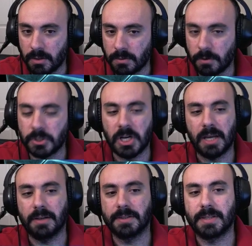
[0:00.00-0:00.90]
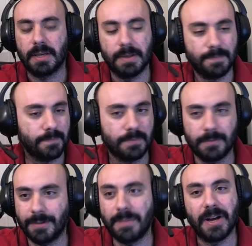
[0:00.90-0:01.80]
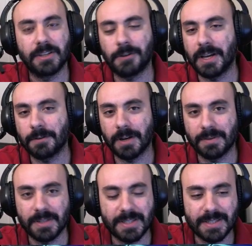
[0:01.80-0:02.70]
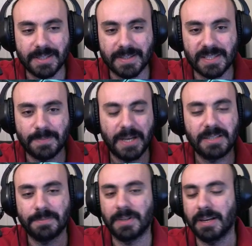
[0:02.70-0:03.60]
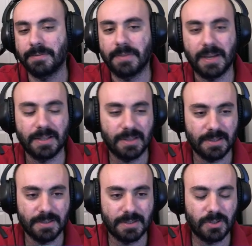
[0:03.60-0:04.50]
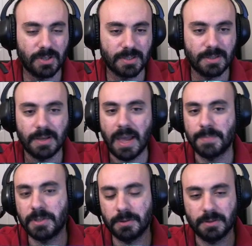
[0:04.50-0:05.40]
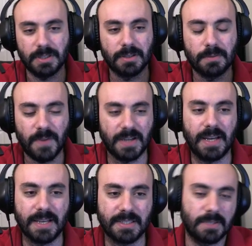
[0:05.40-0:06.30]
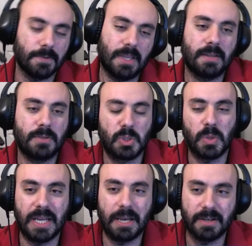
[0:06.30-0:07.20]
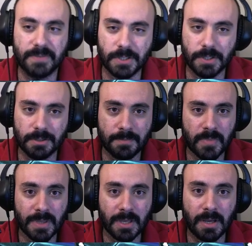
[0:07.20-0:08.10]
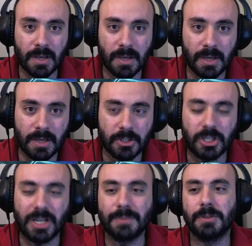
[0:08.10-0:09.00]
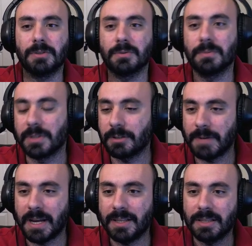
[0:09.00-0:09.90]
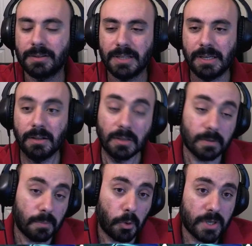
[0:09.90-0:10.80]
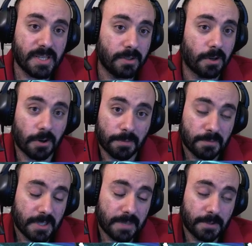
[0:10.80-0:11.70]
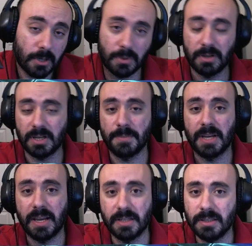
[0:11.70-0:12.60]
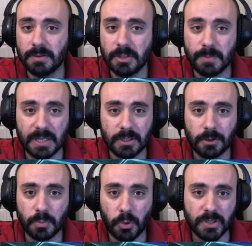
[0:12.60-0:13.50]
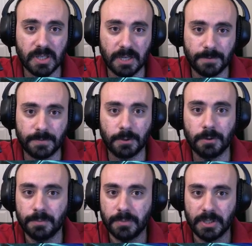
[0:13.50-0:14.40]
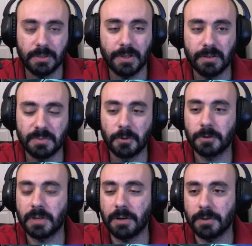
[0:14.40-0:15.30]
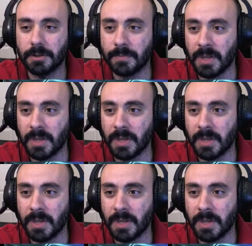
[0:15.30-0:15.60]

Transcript: Gorchilds. Come on, you're Angron. This is the spice of life that is just absolutely fantastic for that swinging out every turn. Chaimu. Little rally, little heal, little poison cure. You never know when it'll come in handy. You might cure poison off of your Helios Mortar Carrier.